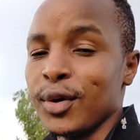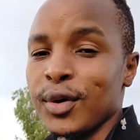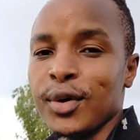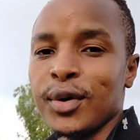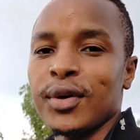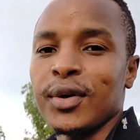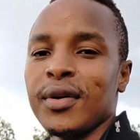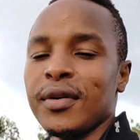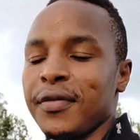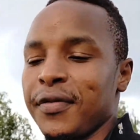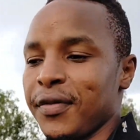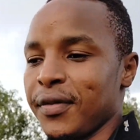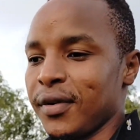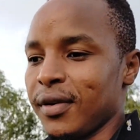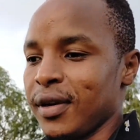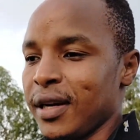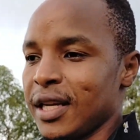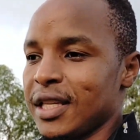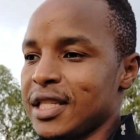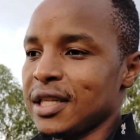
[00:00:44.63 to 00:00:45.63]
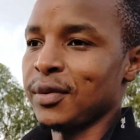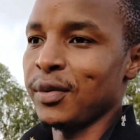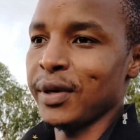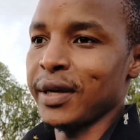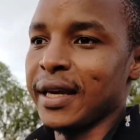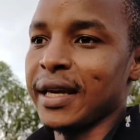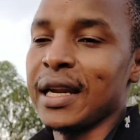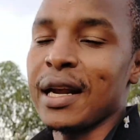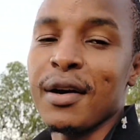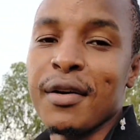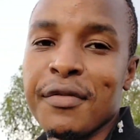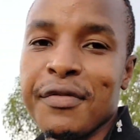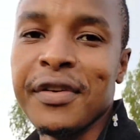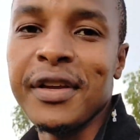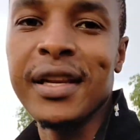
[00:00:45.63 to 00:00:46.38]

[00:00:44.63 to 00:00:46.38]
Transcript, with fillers: go for nature walk in our